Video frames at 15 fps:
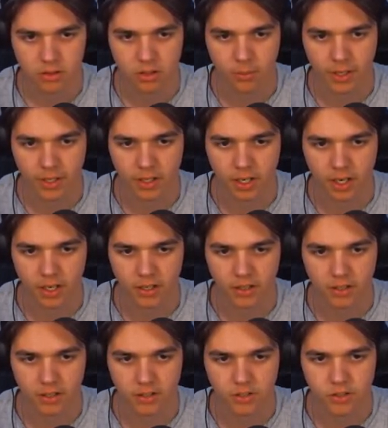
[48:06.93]
Oh my god.
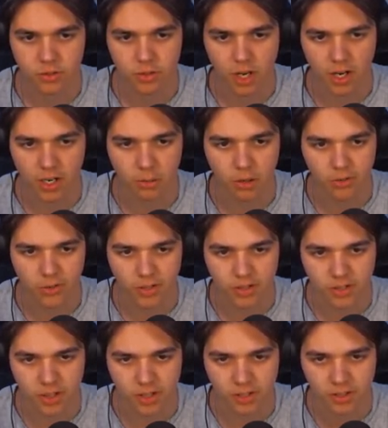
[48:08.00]
Do not go over these
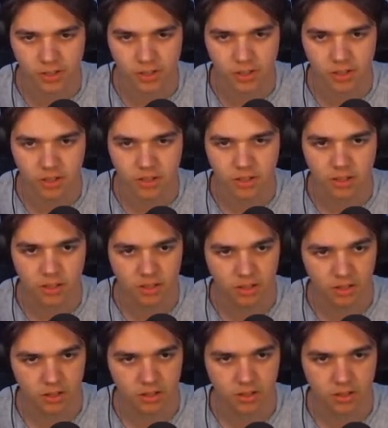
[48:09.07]
things.
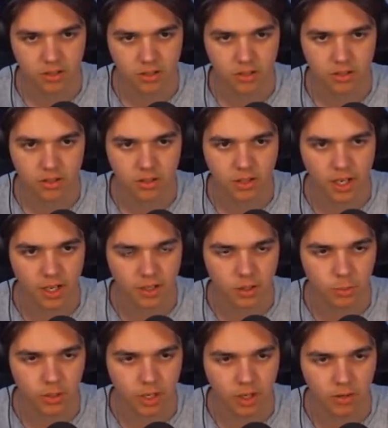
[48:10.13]
Okay,
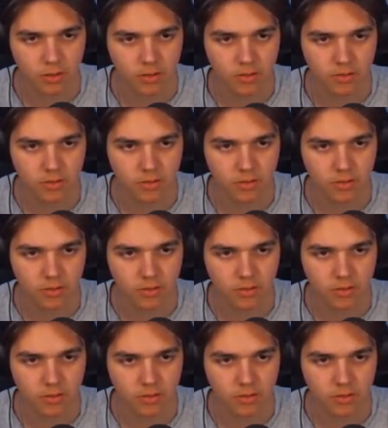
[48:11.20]
here we go.